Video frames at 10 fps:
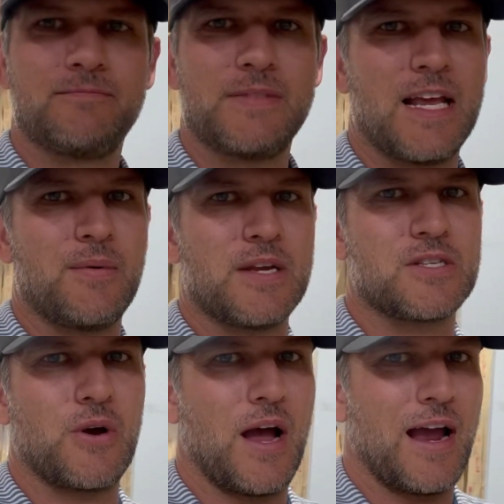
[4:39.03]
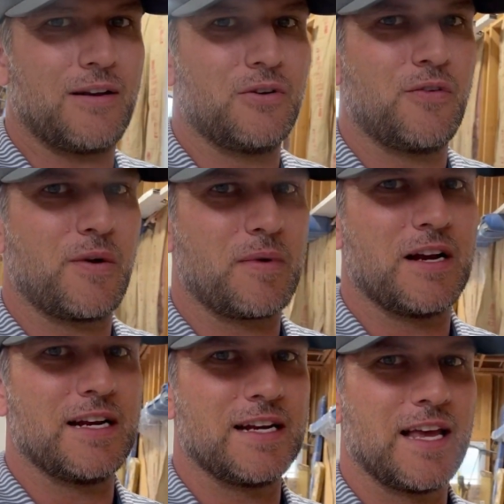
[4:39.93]
anyway, so I don't know if I'm
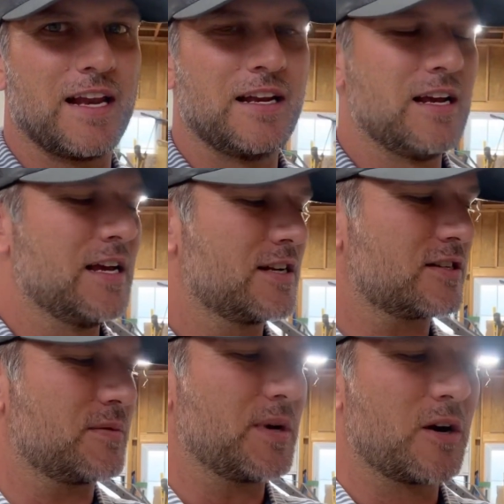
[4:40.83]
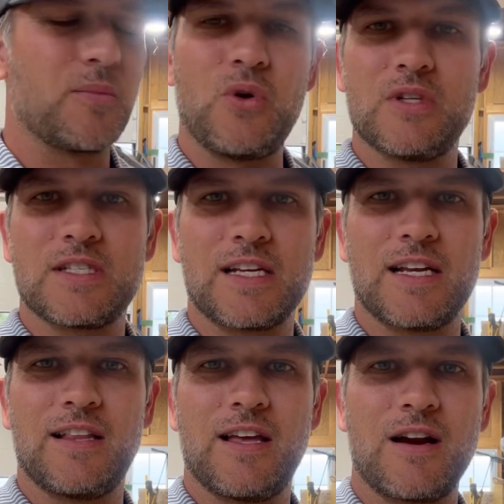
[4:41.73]
gonna need to get just a bigger bolt and stick
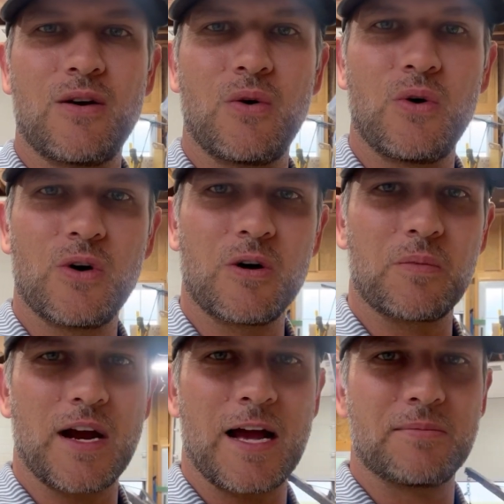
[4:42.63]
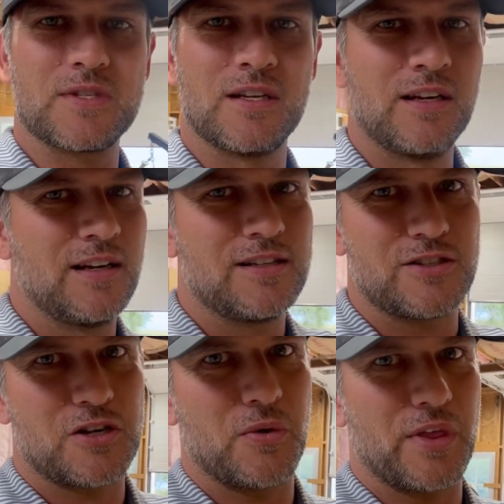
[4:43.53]
it in there, or perhaps
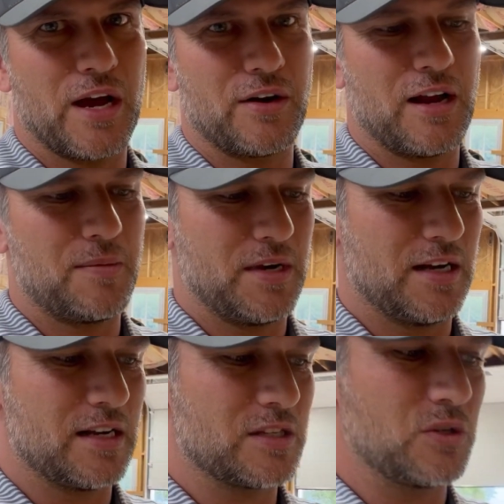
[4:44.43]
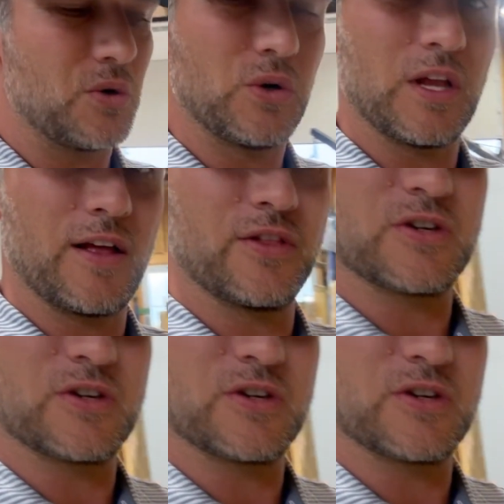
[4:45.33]
just go without. I mean, it doesn't do a whole lot. They're